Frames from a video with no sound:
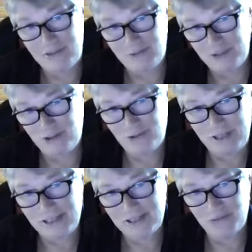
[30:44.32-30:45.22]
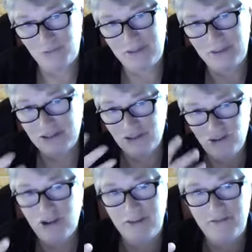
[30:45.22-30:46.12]
at the retreats with this
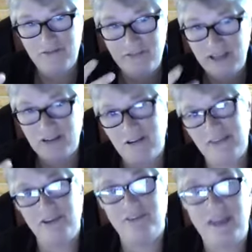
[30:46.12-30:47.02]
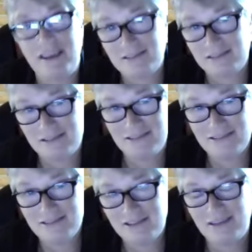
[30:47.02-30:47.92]
look of fear on their faces
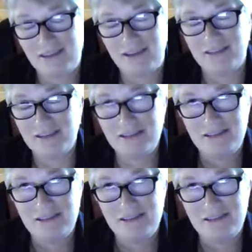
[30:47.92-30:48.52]
and and the